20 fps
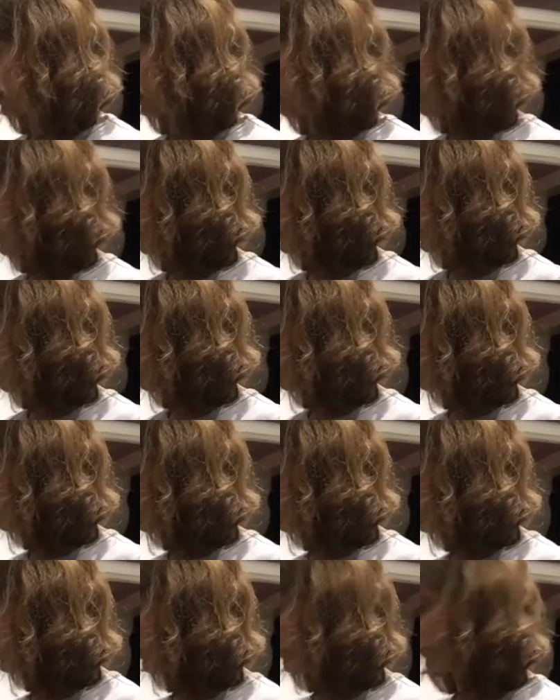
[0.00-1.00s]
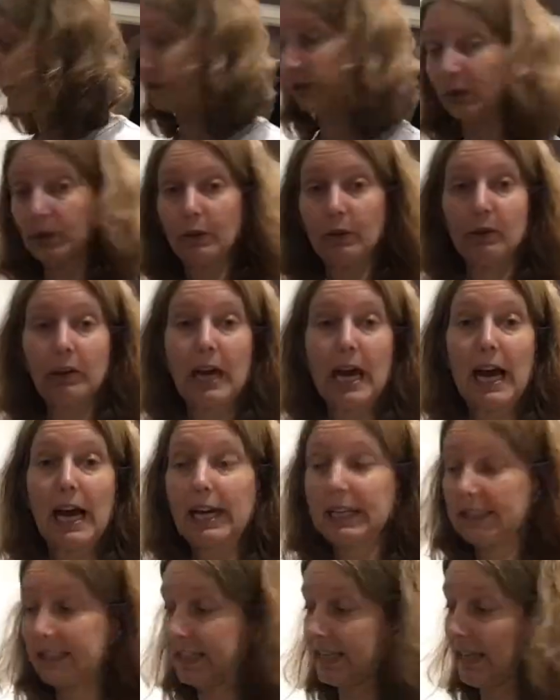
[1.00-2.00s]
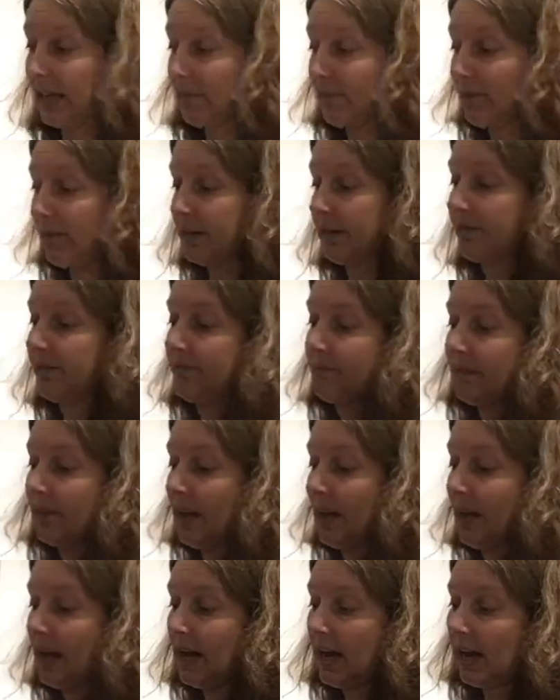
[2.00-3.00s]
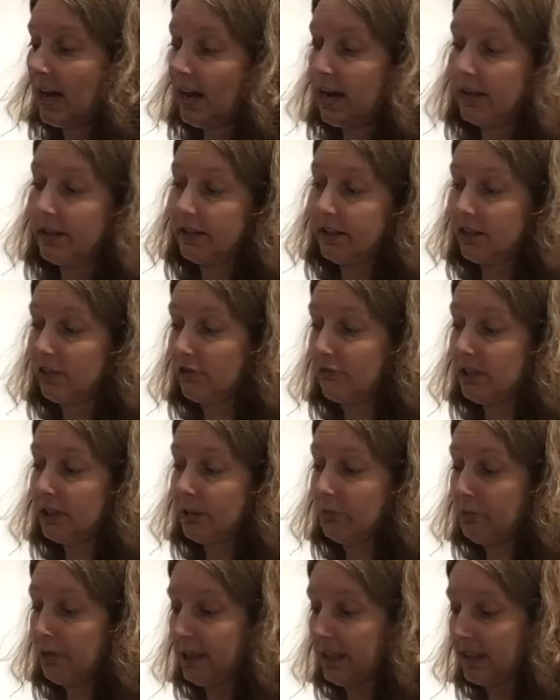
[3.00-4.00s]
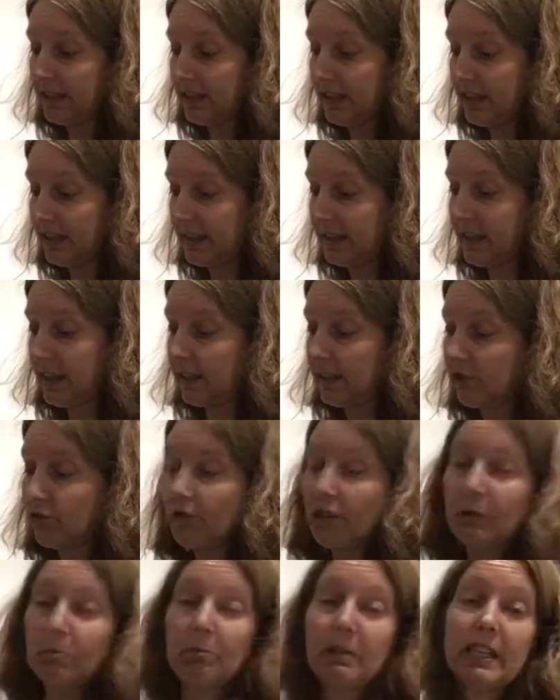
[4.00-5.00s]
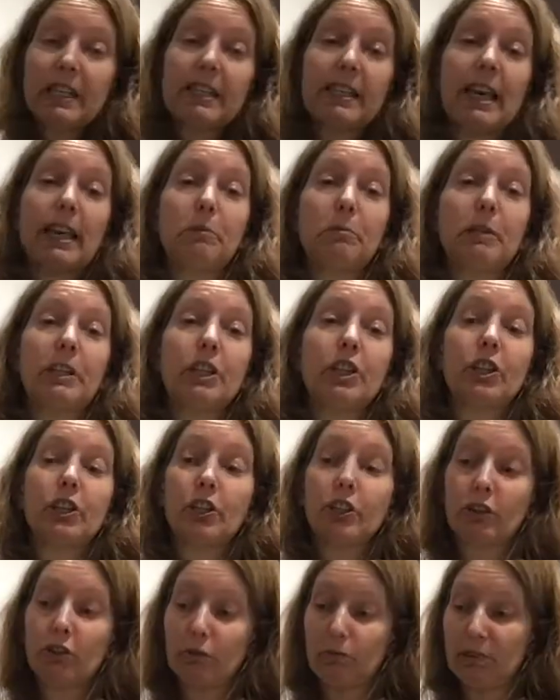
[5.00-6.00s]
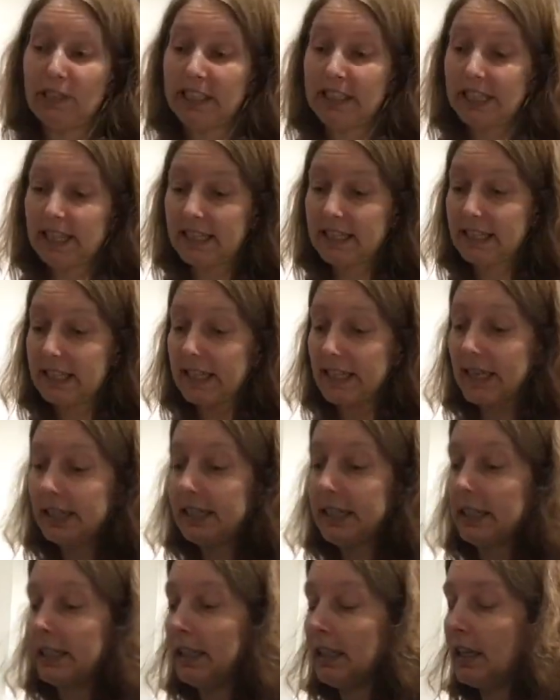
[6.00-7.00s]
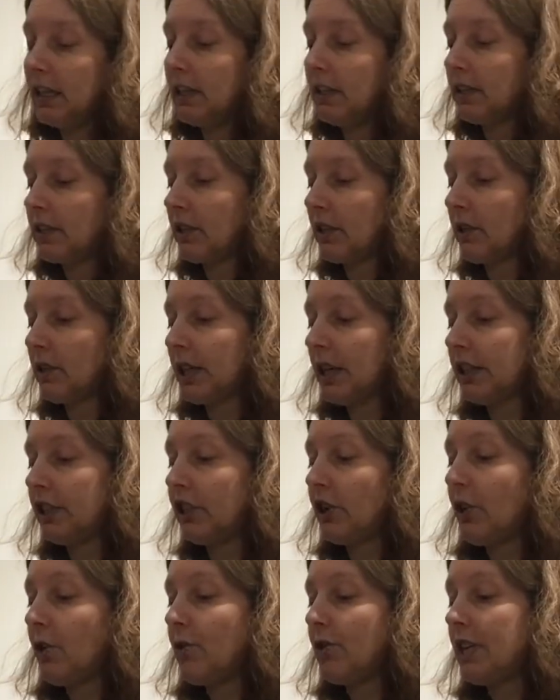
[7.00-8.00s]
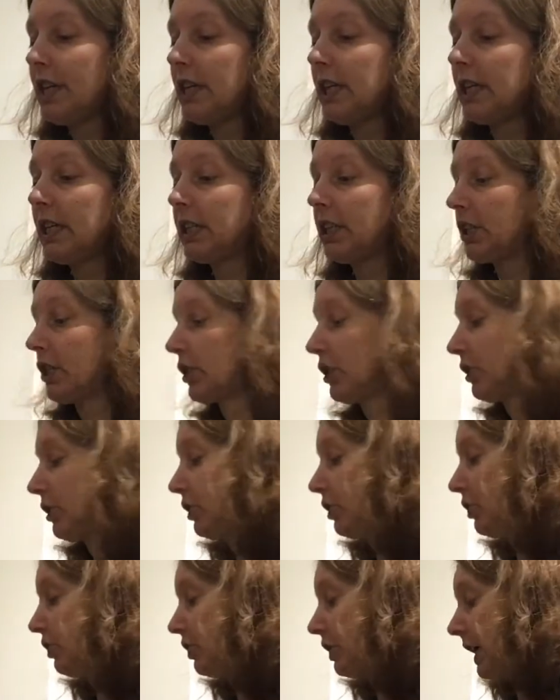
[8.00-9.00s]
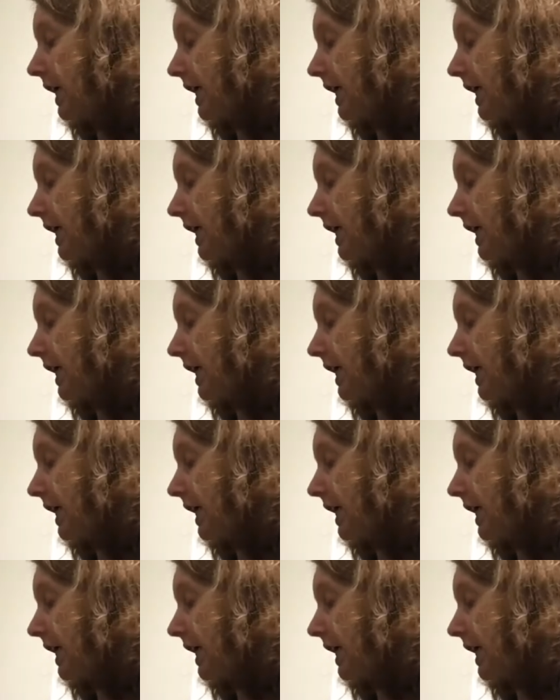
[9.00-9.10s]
we're going to add the salmon and the green beans. As I said, the green beans had been cooked already yesterday, so they don't need to